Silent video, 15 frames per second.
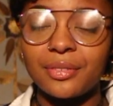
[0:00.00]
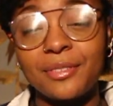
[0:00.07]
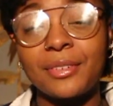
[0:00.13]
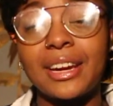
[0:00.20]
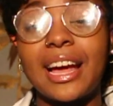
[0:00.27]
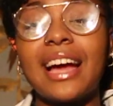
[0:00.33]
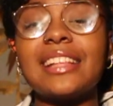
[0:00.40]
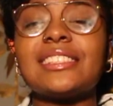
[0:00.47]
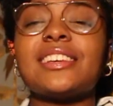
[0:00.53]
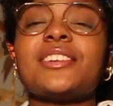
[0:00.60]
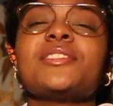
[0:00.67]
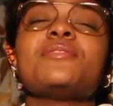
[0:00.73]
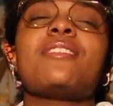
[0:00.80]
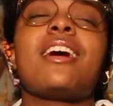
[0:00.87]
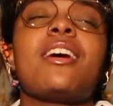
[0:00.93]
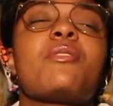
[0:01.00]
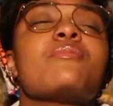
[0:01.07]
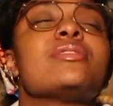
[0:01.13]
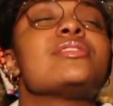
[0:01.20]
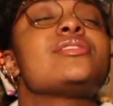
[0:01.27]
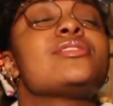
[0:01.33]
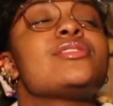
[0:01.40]
And when I tell you I
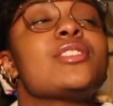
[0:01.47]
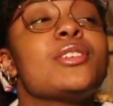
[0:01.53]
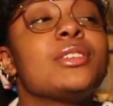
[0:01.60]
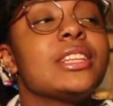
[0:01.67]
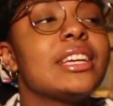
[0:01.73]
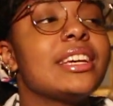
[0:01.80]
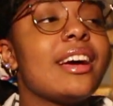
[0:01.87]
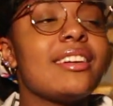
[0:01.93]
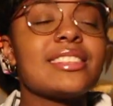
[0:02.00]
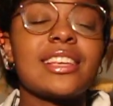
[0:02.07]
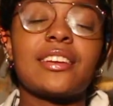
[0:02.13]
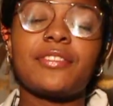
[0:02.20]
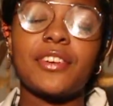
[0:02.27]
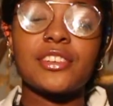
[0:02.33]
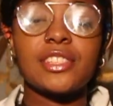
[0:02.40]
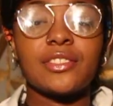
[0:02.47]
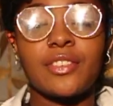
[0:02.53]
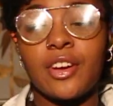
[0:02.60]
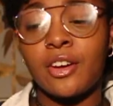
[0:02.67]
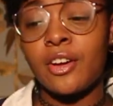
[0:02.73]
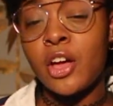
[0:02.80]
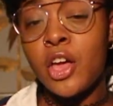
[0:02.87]
was so lit, I was like, first of
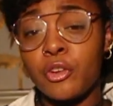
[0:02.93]
all,